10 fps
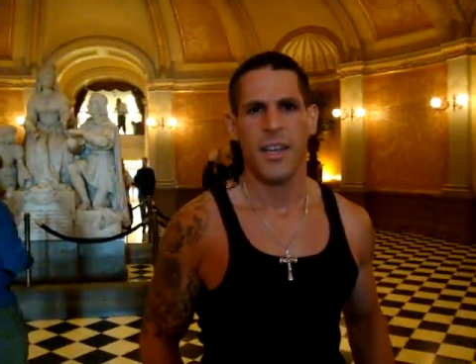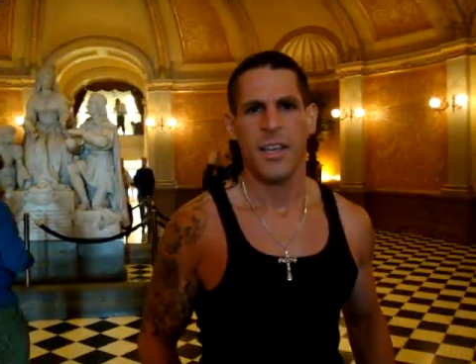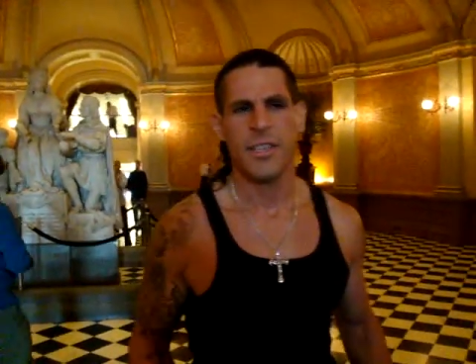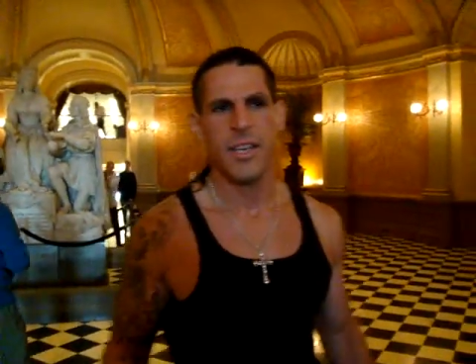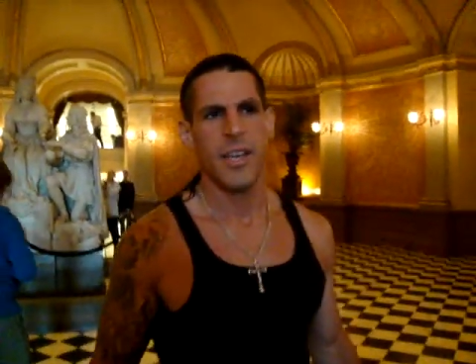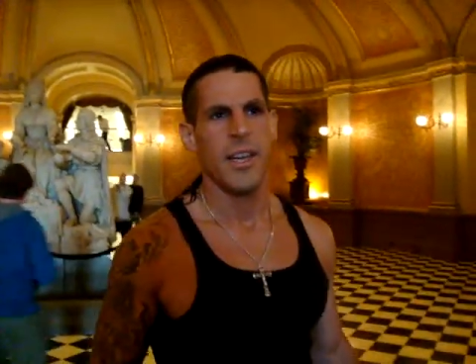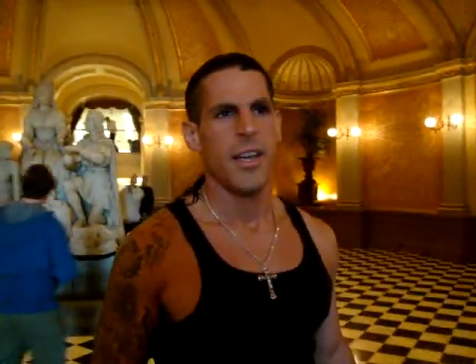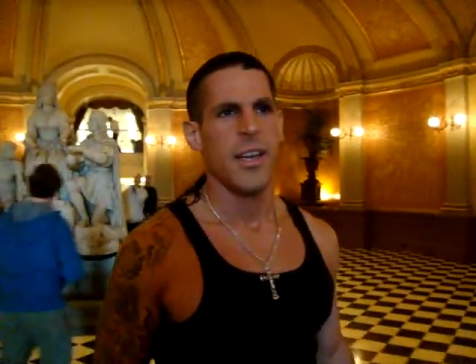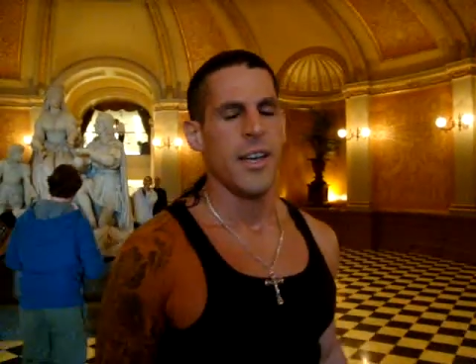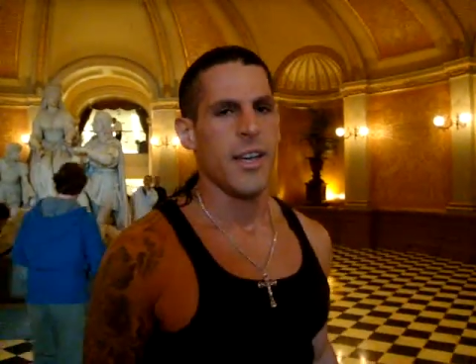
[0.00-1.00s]
You
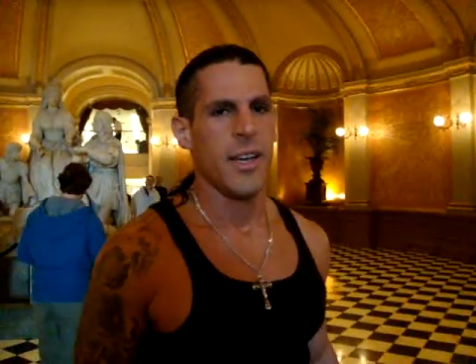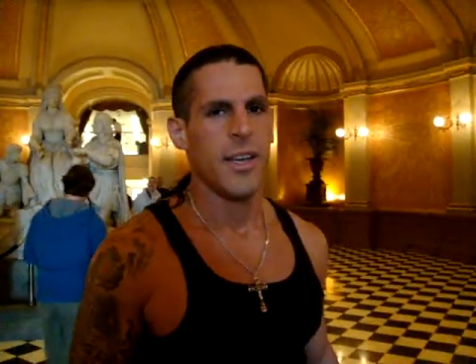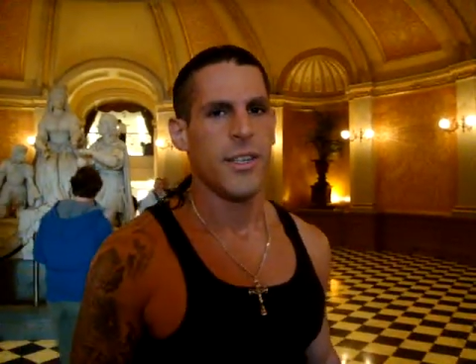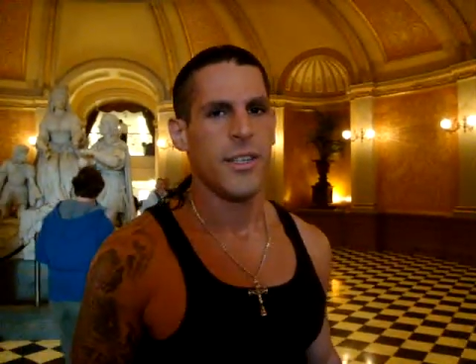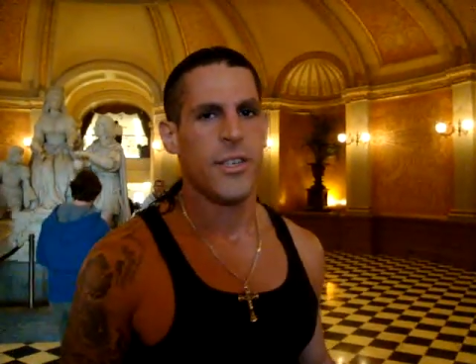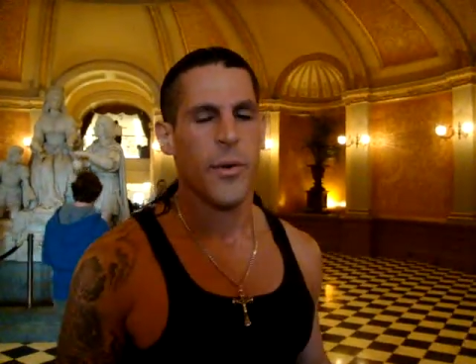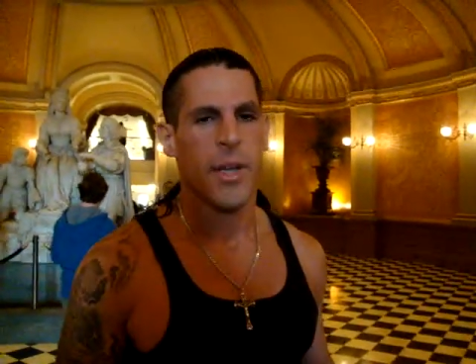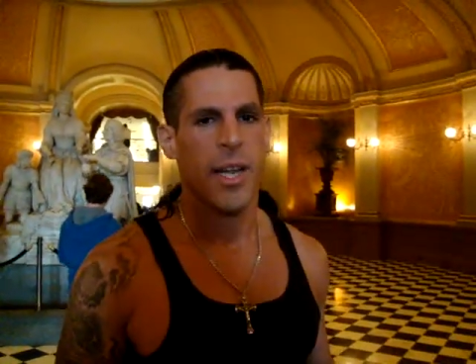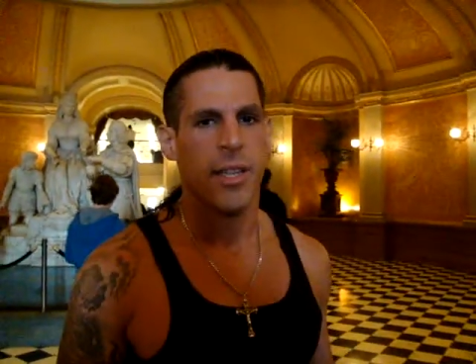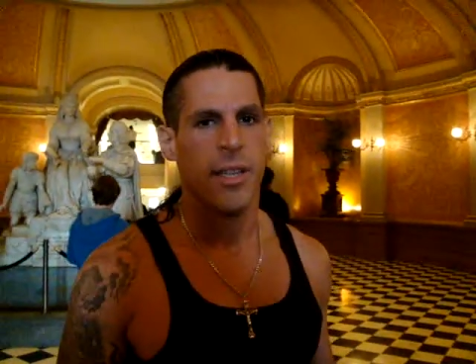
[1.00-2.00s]
see,
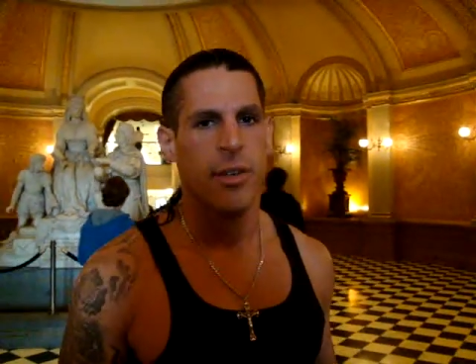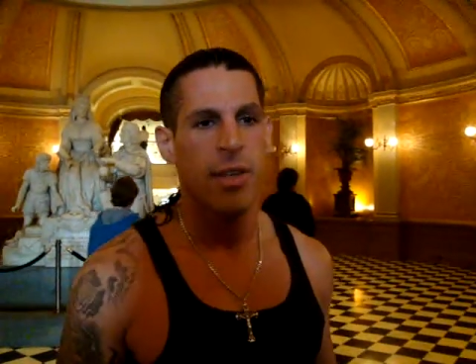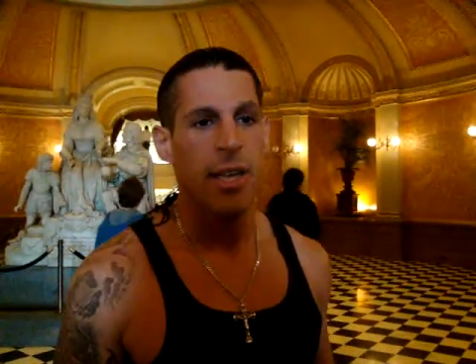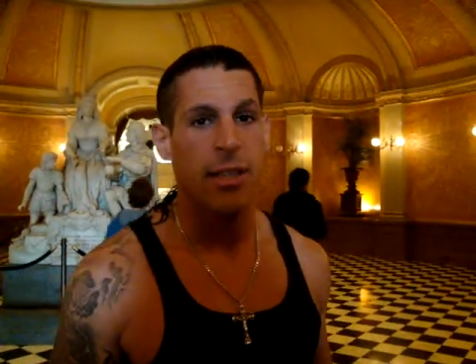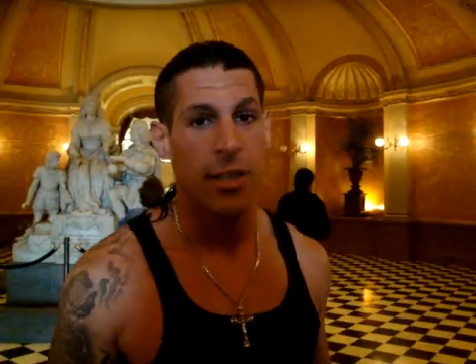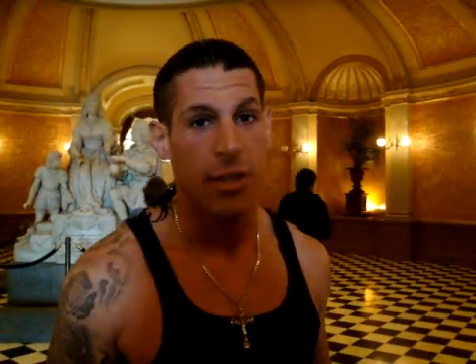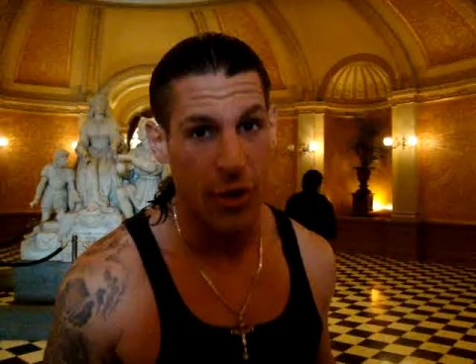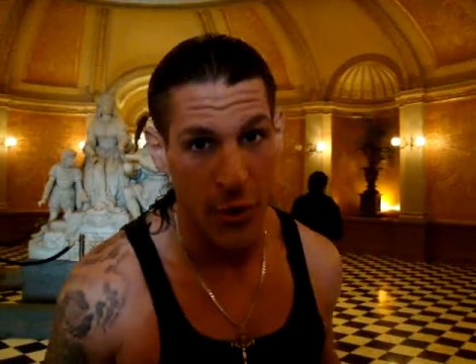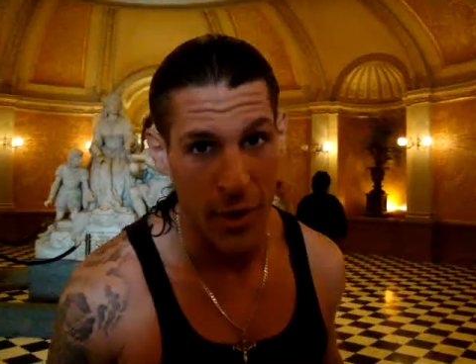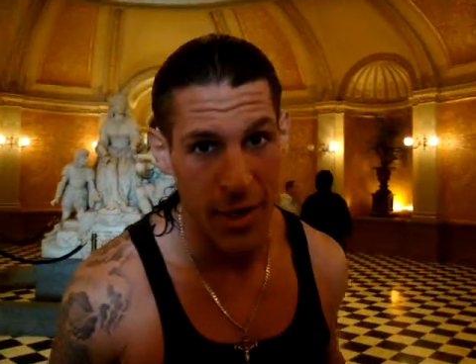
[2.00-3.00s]
Joey got a little. It's a
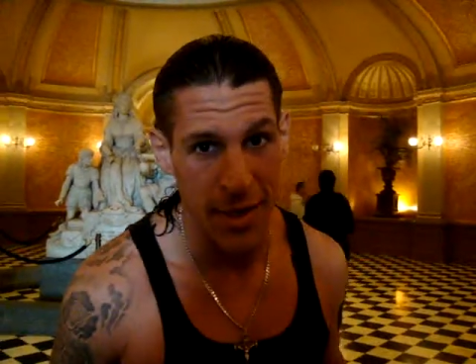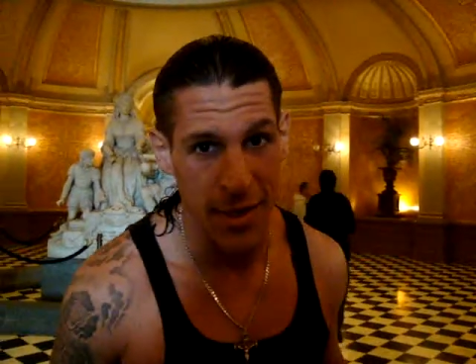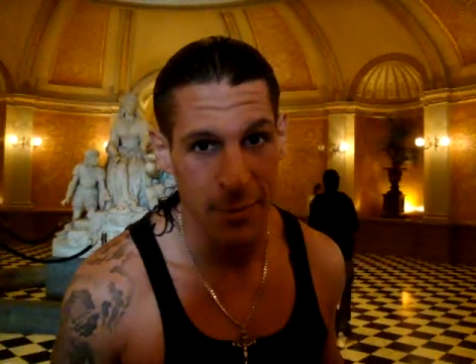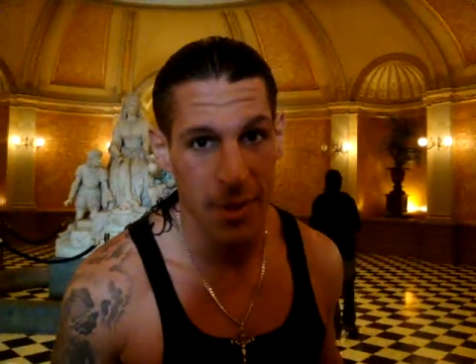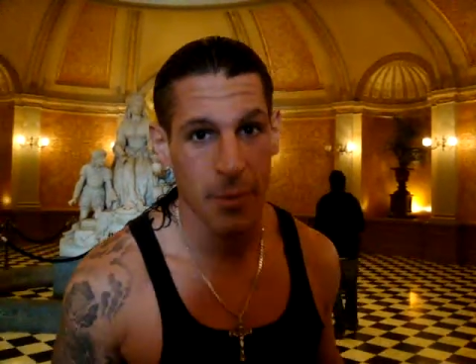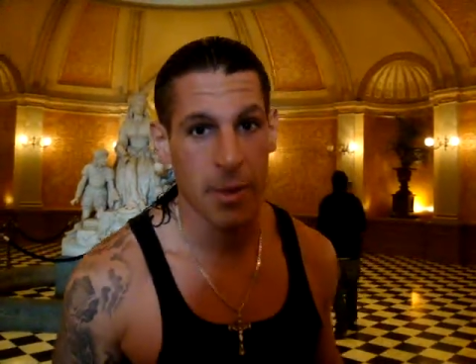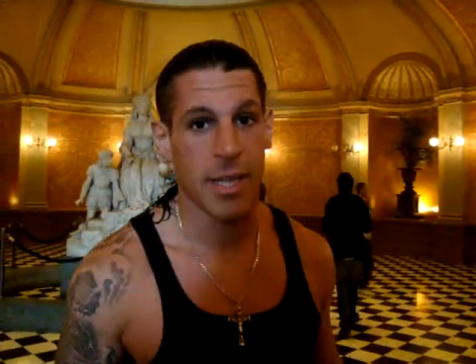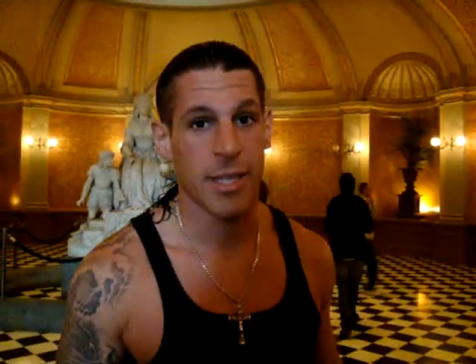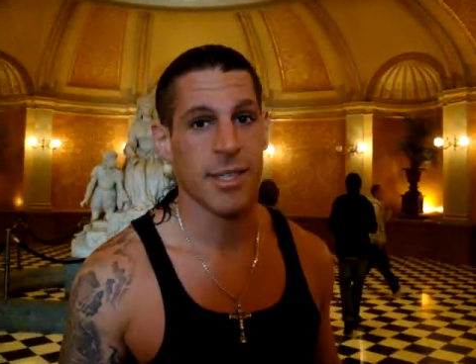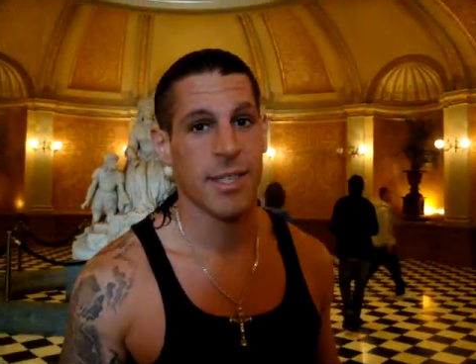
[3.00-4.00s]
Joey, by the way.
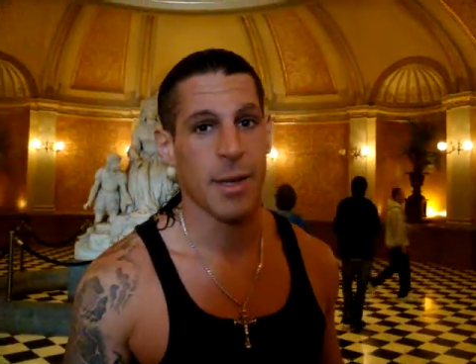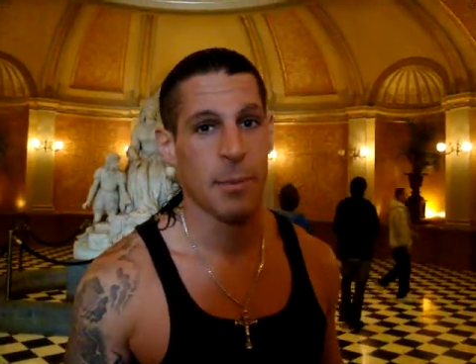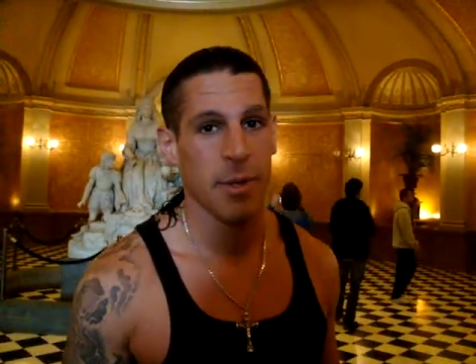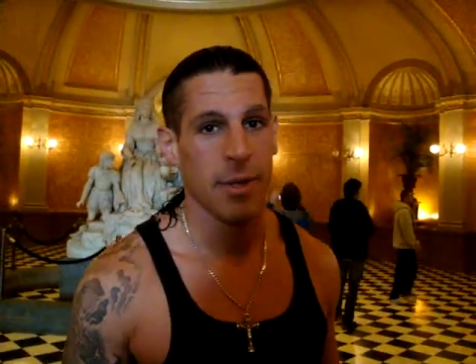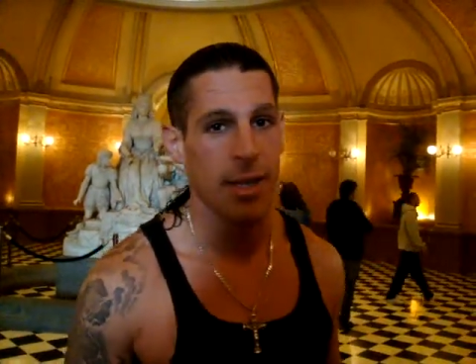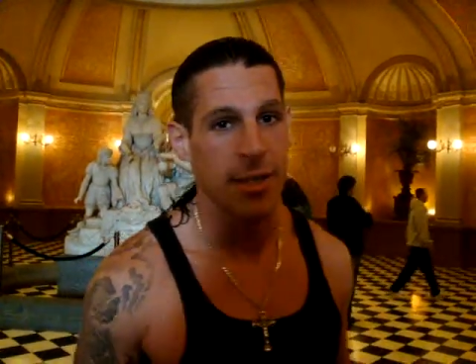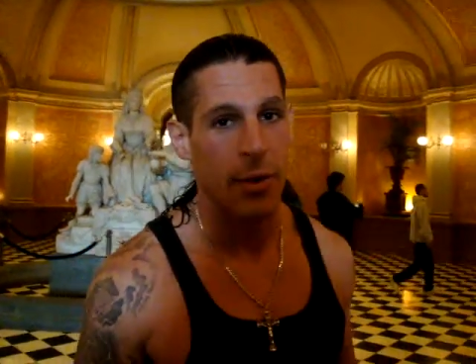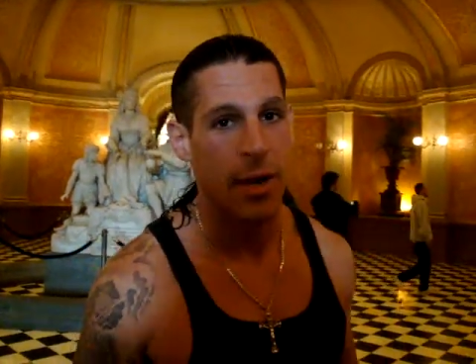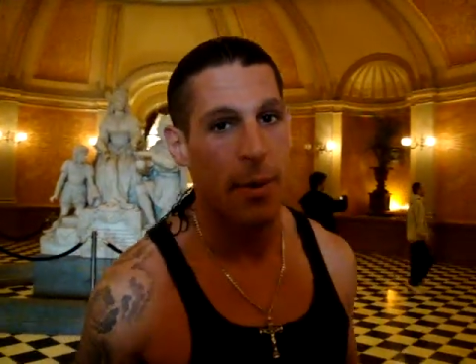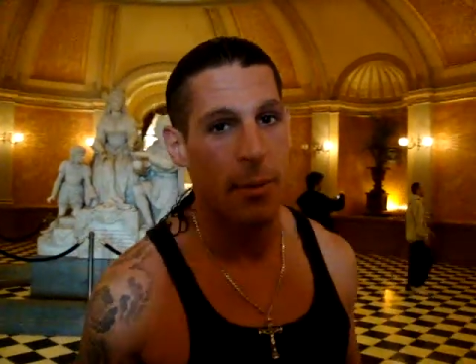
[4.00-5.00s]
That's his name. That's
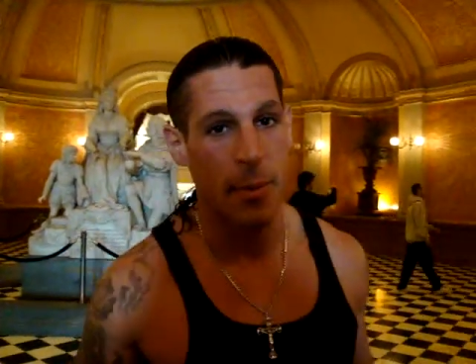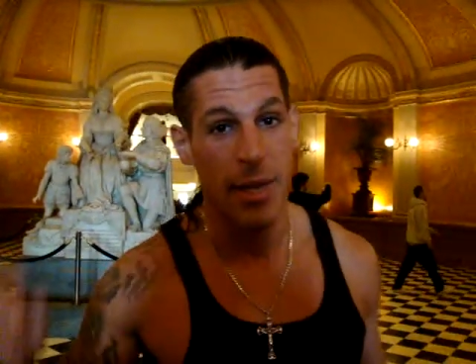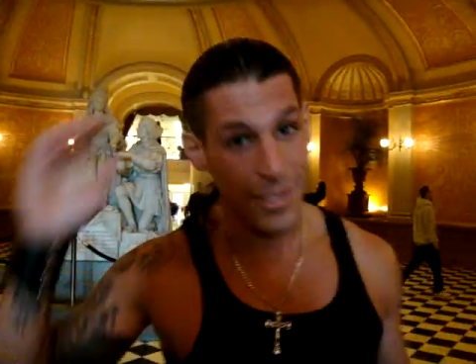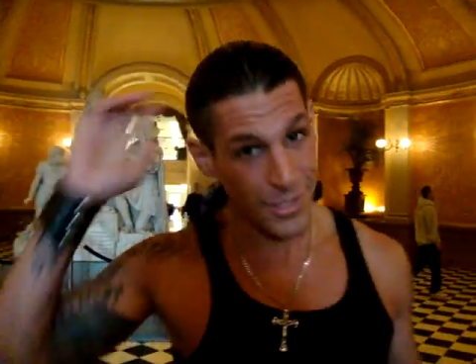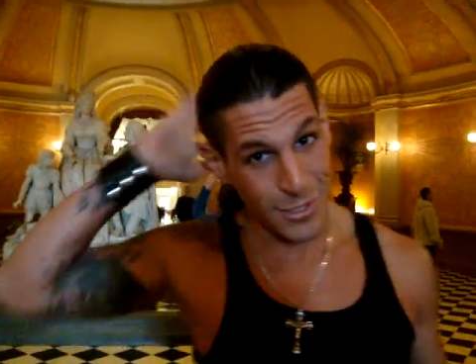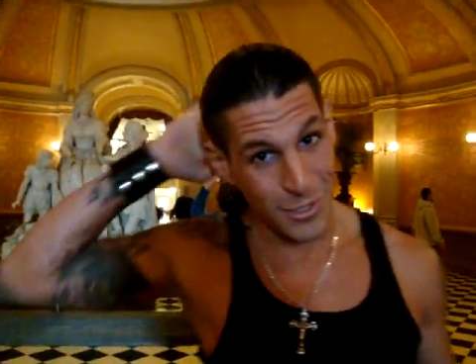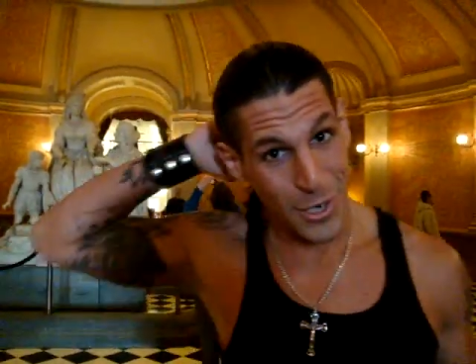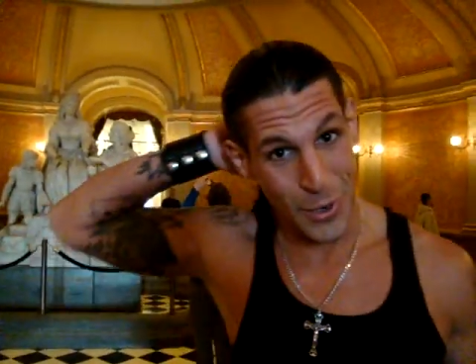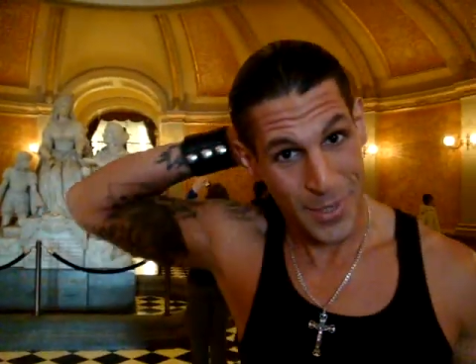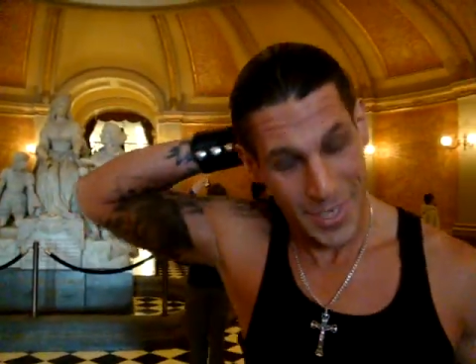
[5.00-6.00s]
how it came about. It's a
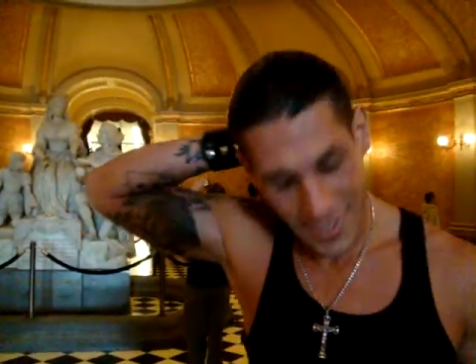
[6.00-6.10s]
Joey.